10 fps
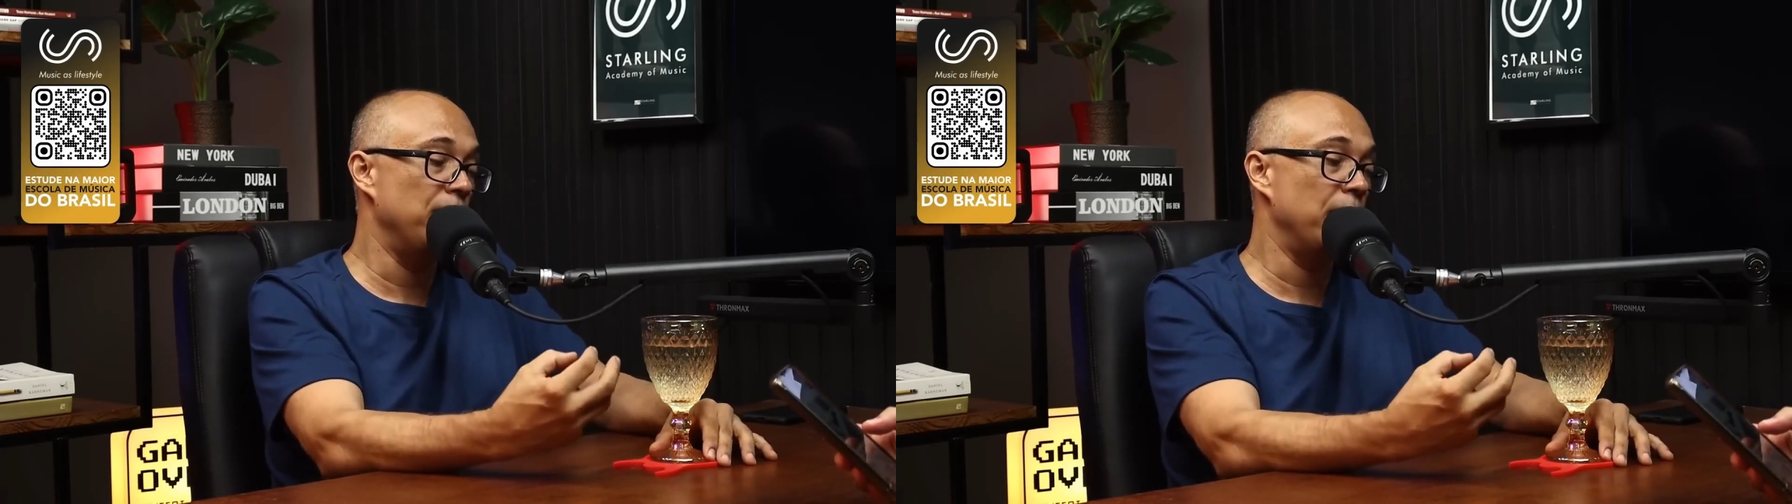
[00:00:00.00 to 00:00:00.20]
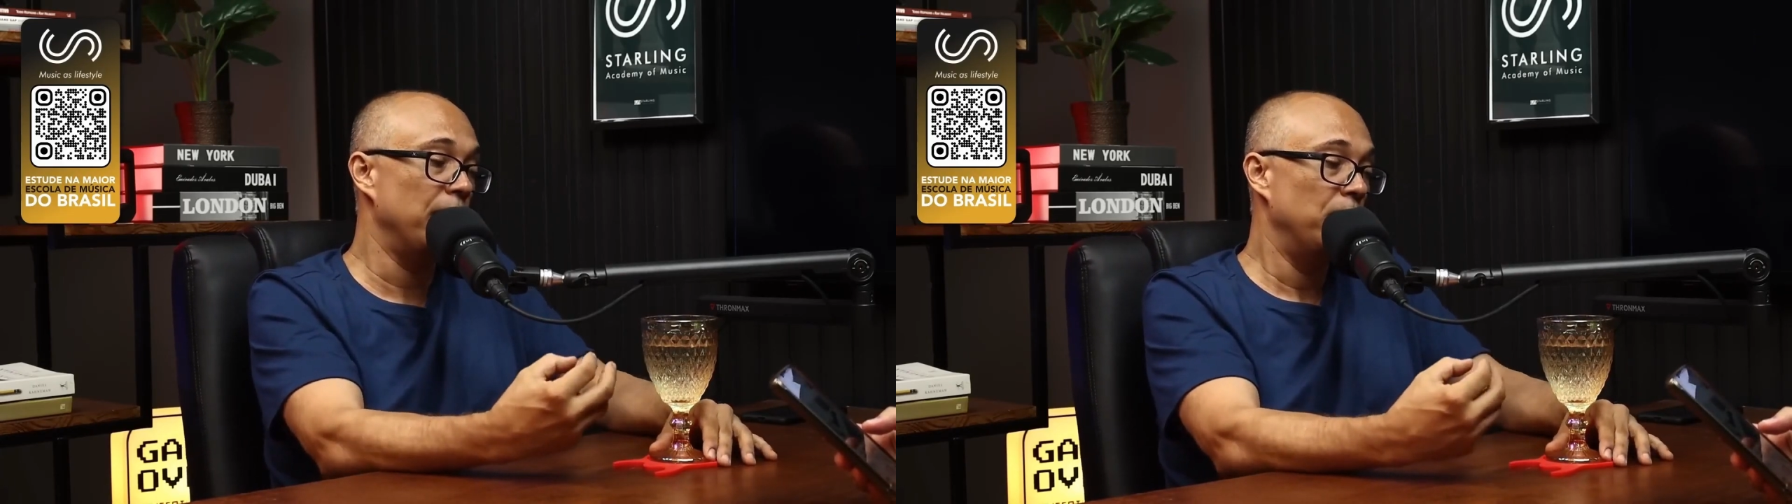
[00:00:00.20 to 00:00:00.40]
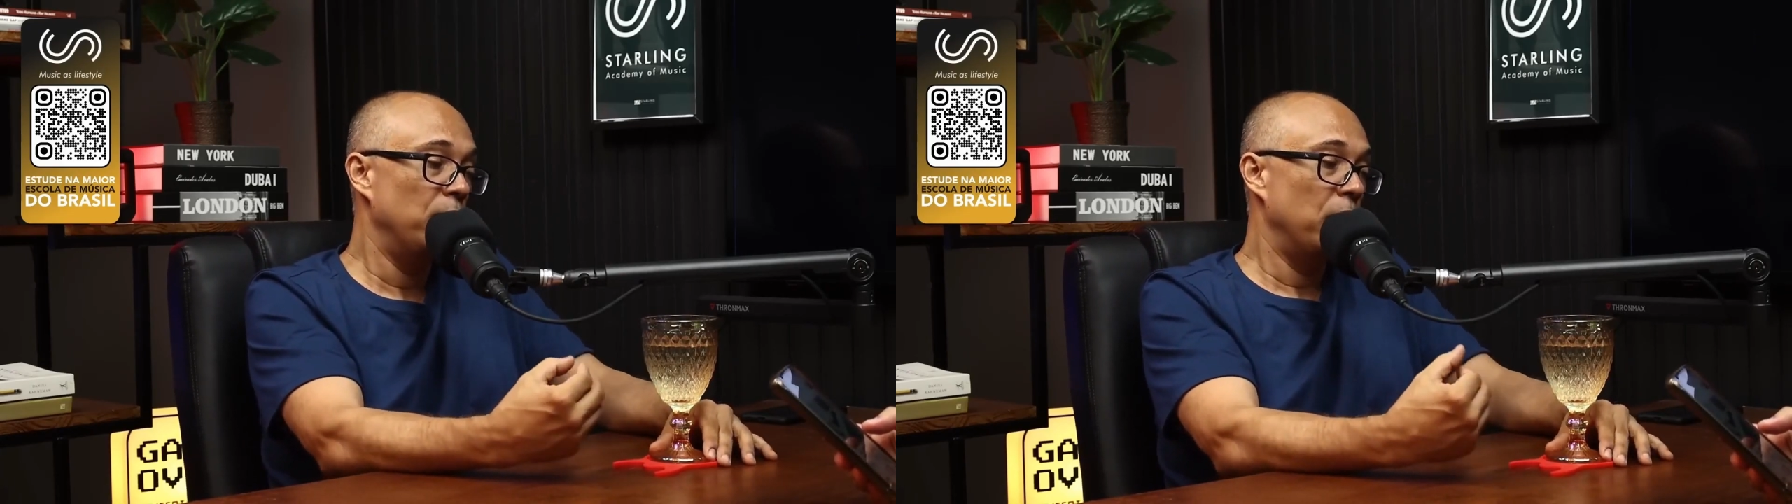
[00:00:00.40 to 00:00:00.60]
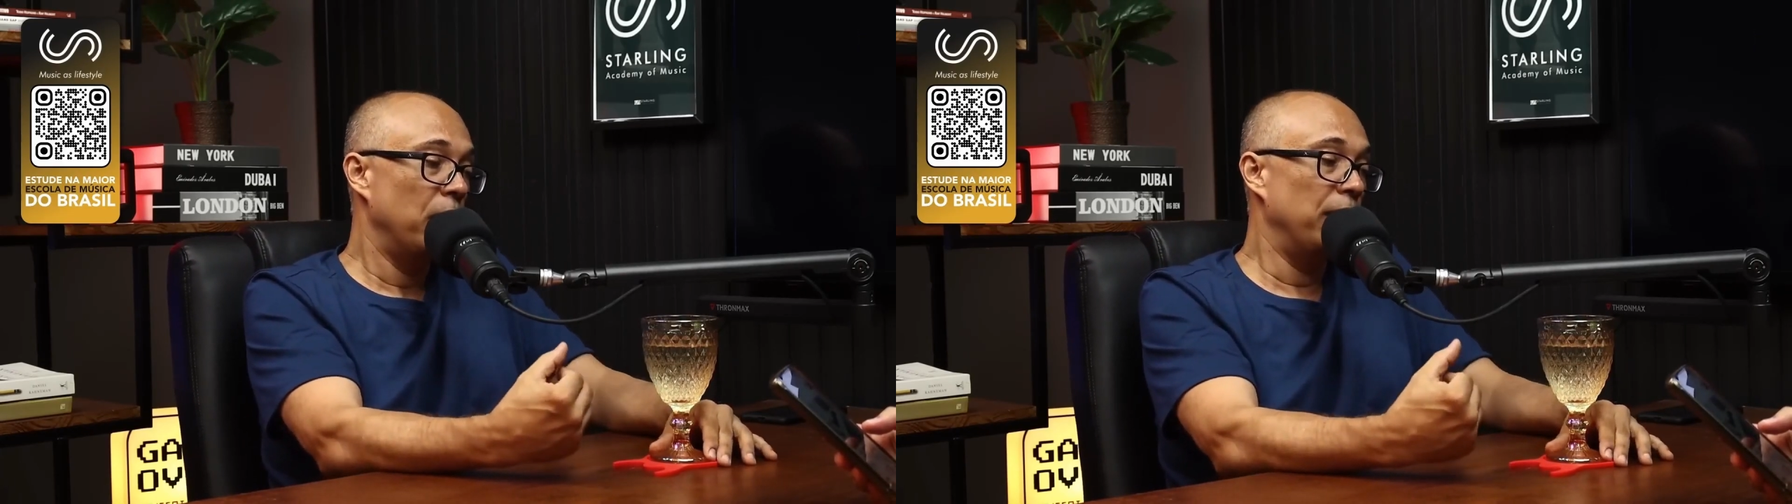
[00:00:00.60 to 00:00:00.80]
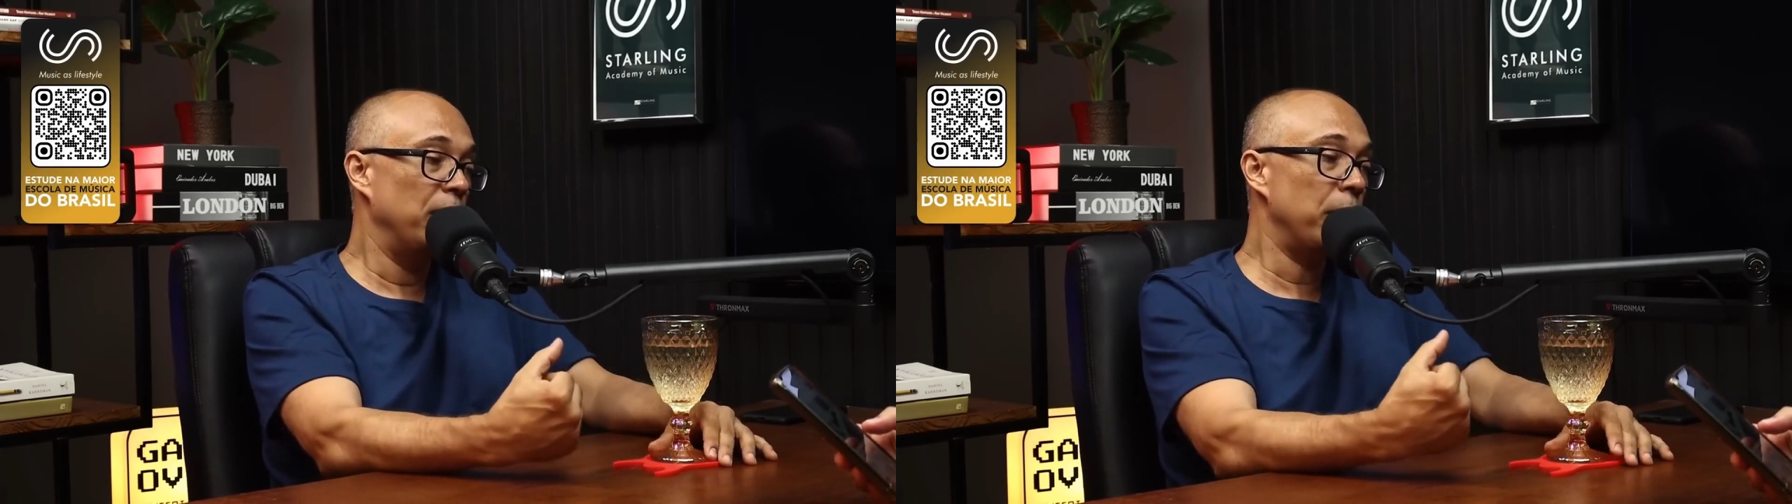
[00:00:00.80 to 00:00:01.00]
as pushing
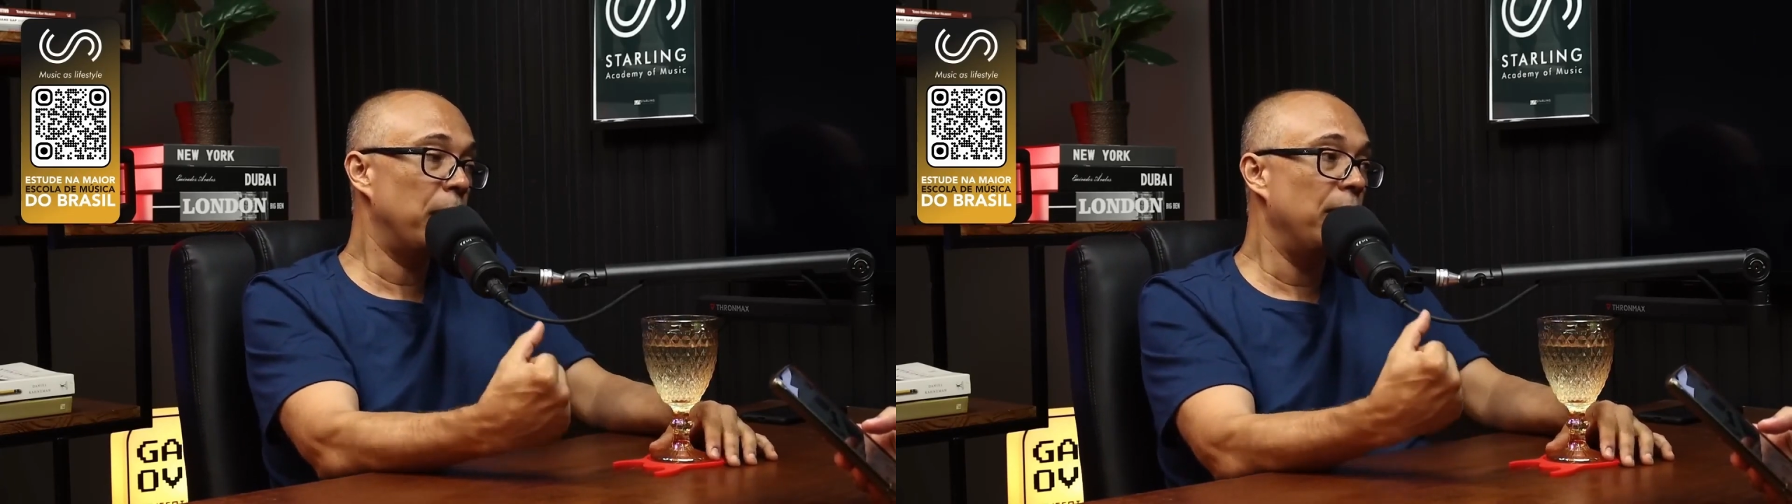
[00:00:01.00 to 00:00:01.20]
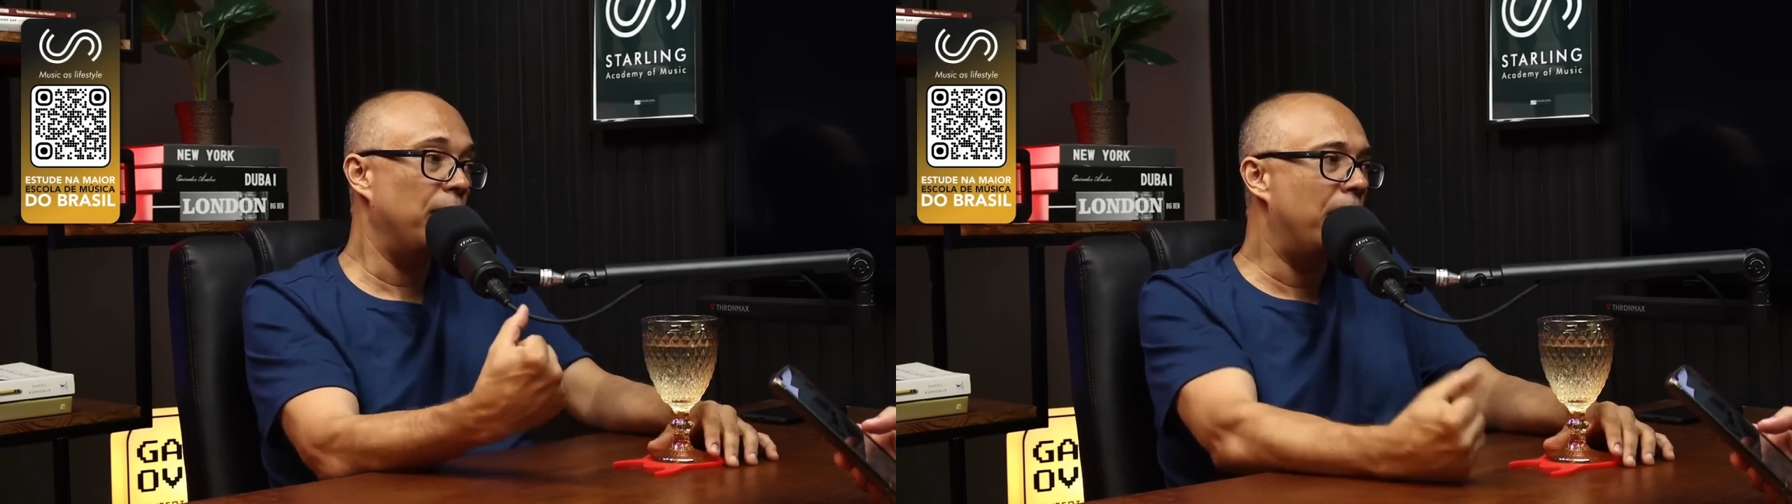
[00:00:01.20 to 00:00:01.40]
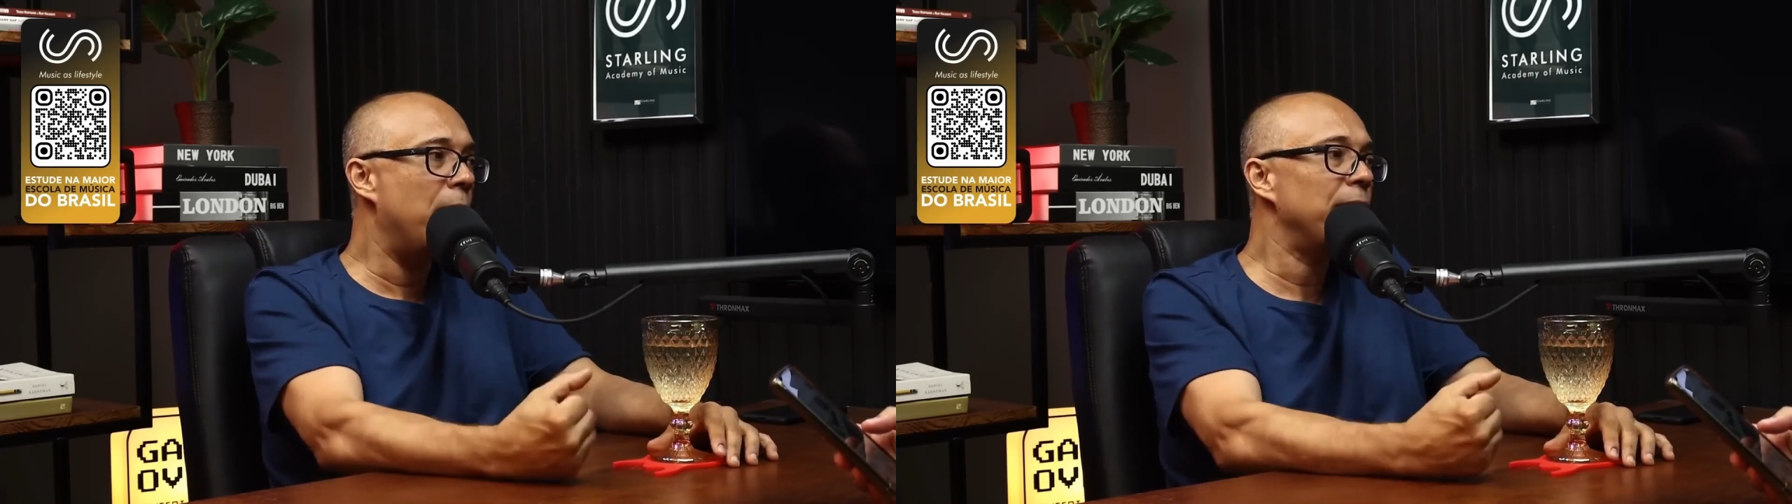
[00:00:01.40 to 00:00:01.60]
something that comes